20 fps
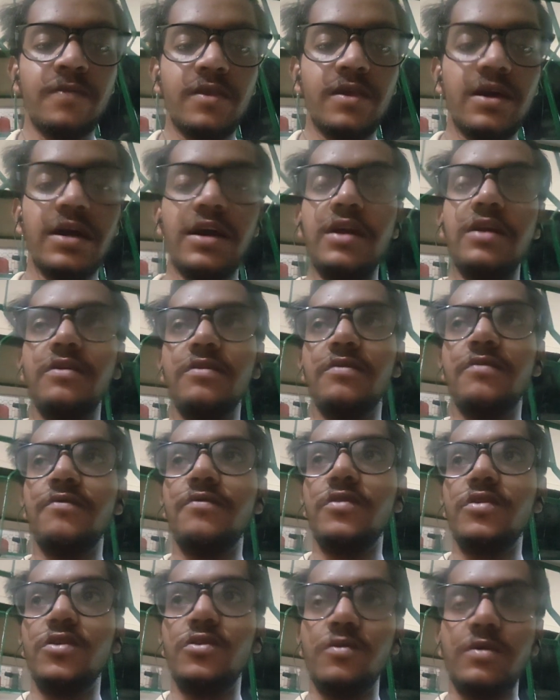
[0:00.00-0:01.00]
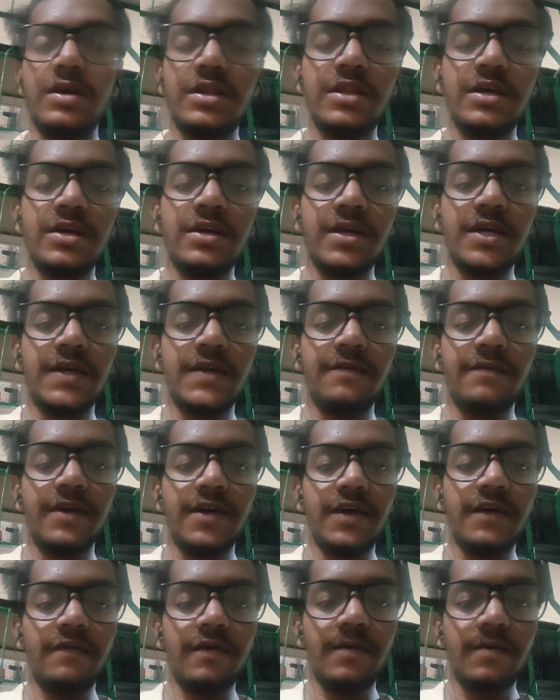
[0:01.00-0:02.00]
and for doing that activity
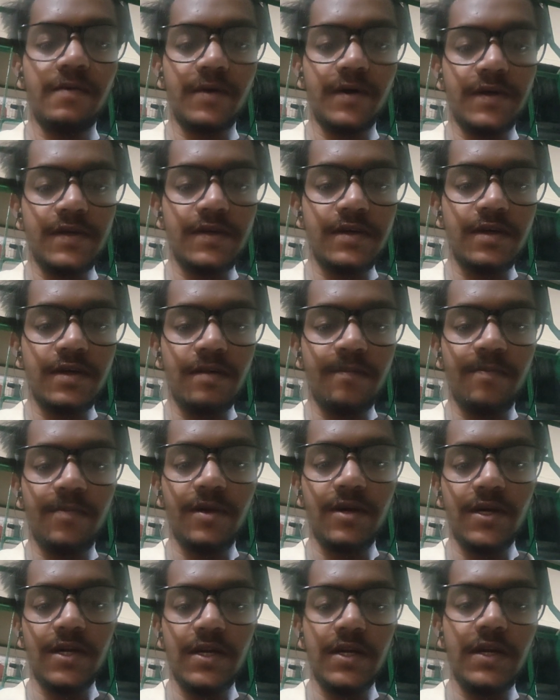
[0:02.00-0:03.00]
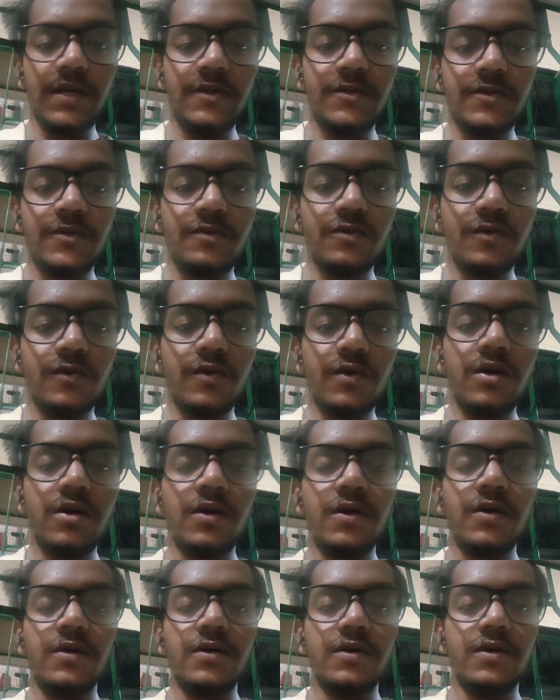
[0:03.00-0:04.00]
if a person needs to
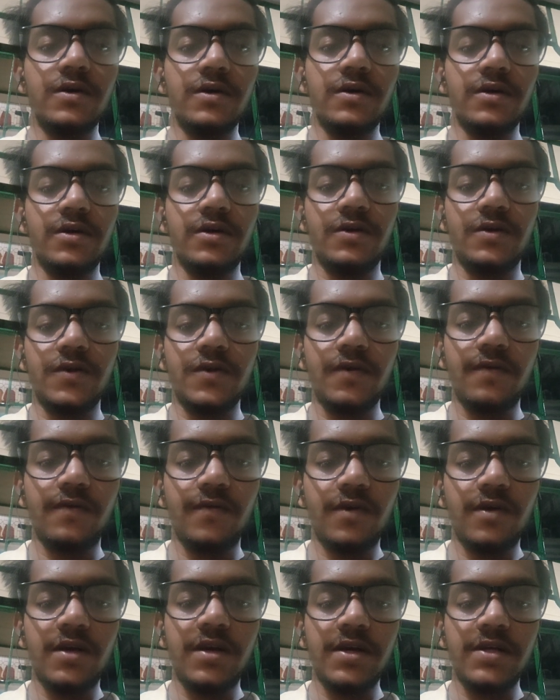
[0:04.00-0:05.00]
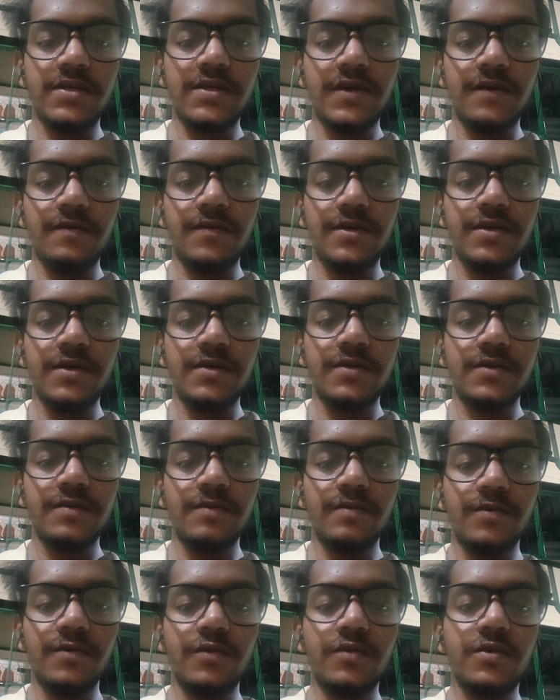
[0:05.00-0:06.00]
draw foreign exchange which is
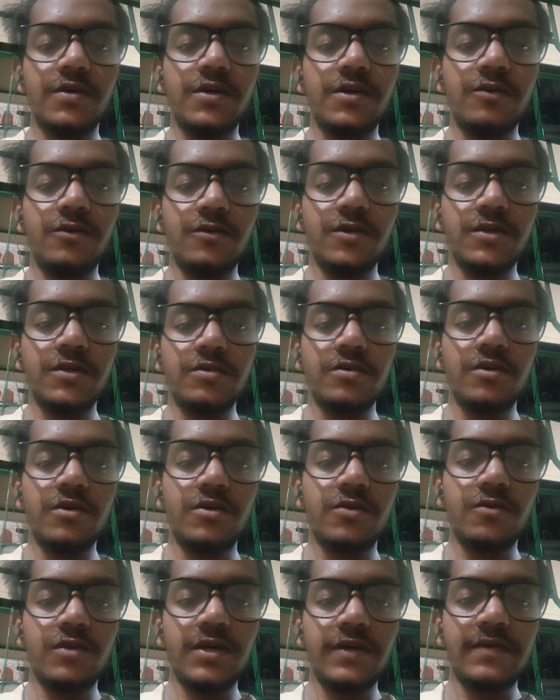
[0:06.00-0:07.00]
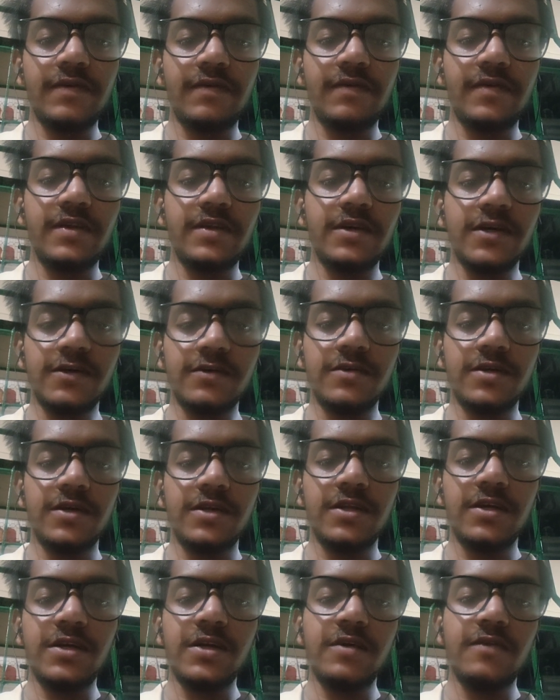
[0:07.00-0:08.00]
more than US dollar 2,50,000,
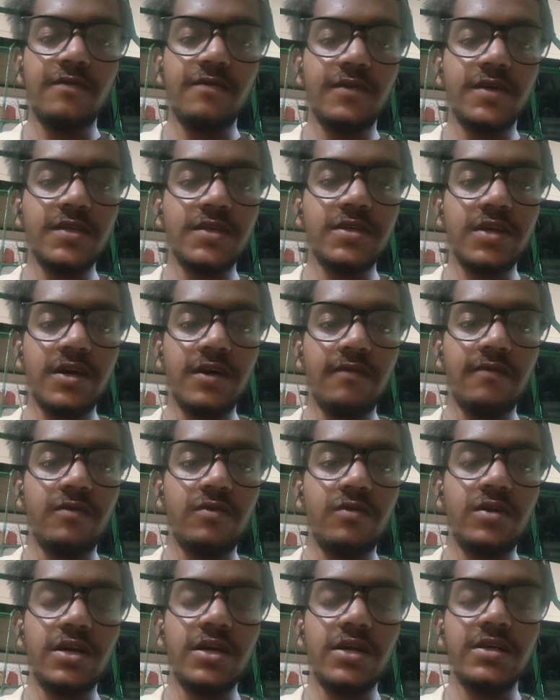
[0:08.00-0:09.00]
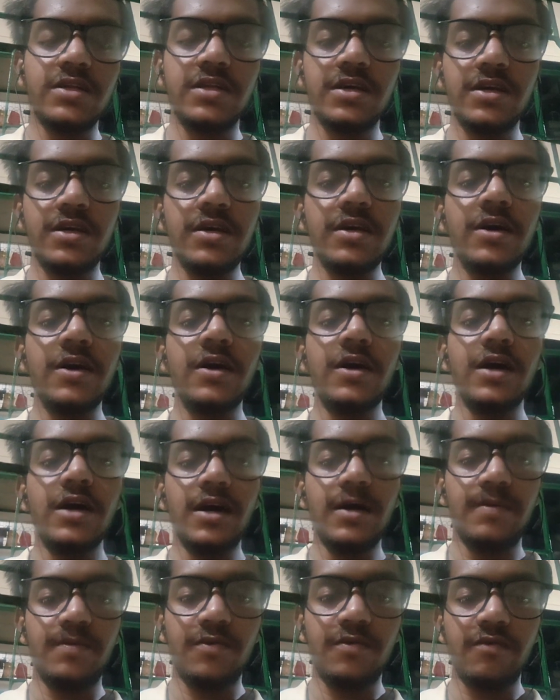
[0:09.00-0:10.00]
then he first have to take the
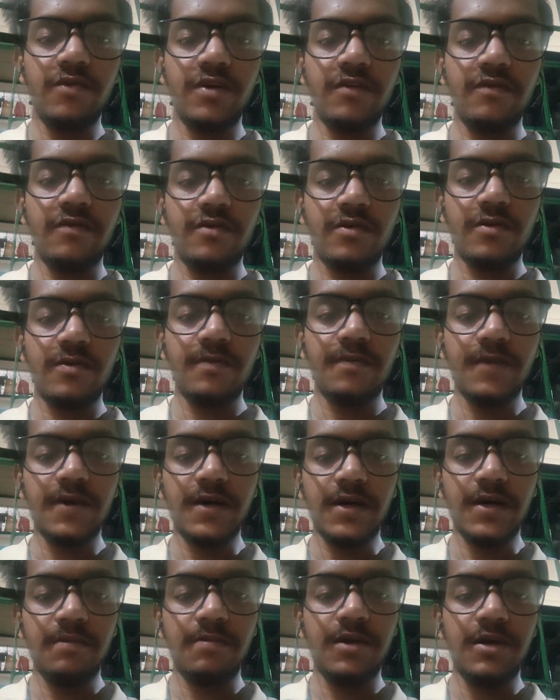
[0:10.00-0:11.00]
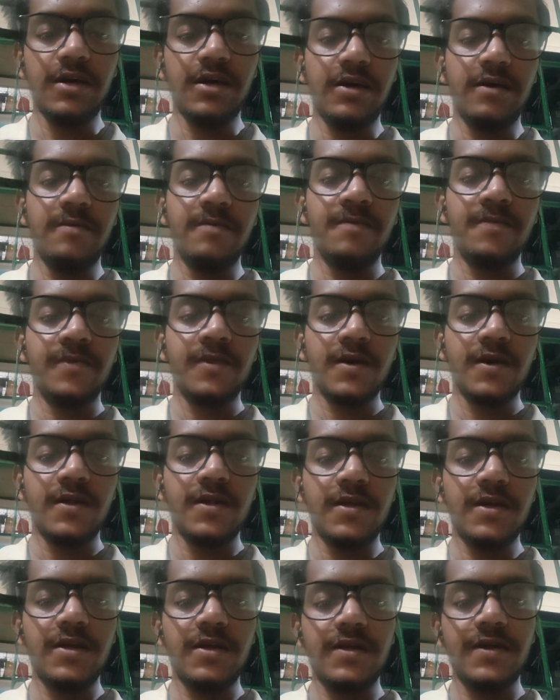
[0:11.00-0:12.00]
approval from RBI.
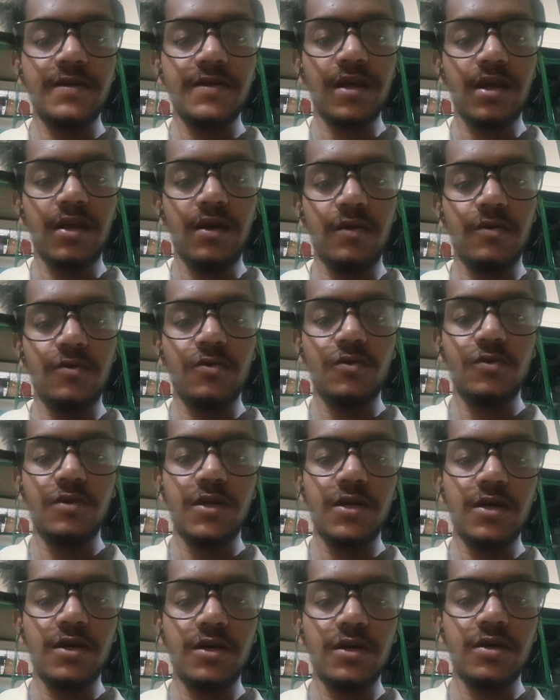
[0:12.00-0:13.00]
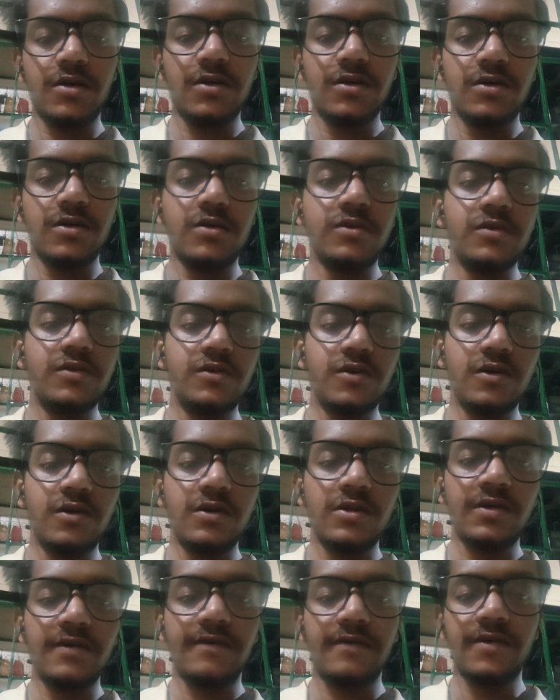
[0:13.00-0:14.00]
Then he is allowed to draw
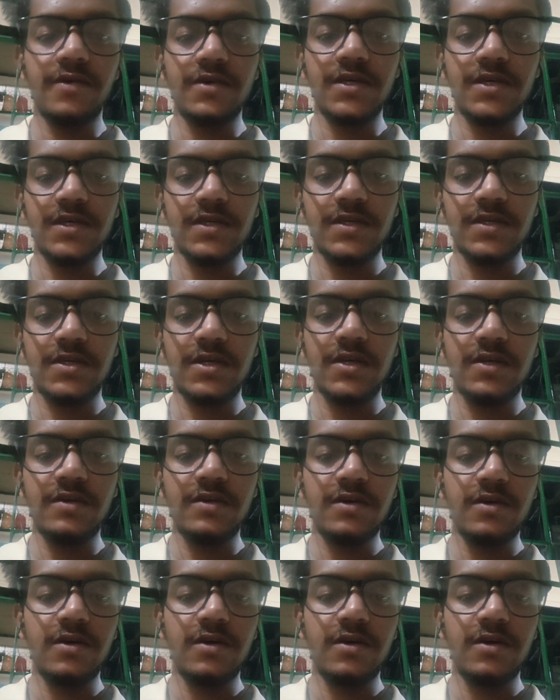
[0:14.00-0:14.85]
the foreign exchange